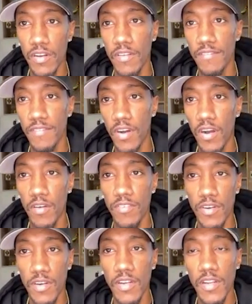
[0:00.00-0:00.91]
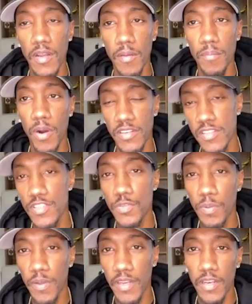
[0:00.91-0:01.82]
or involved or
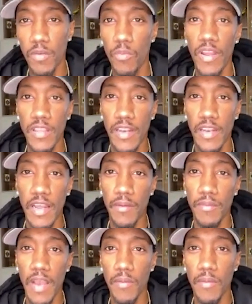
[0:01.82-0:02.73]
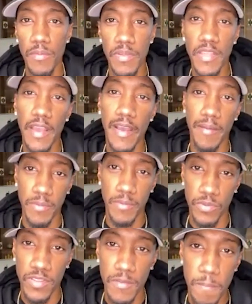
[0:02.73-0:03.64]
participating in a way that I would be happy
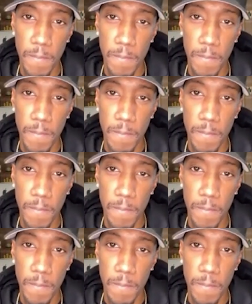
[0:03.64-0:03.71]
with.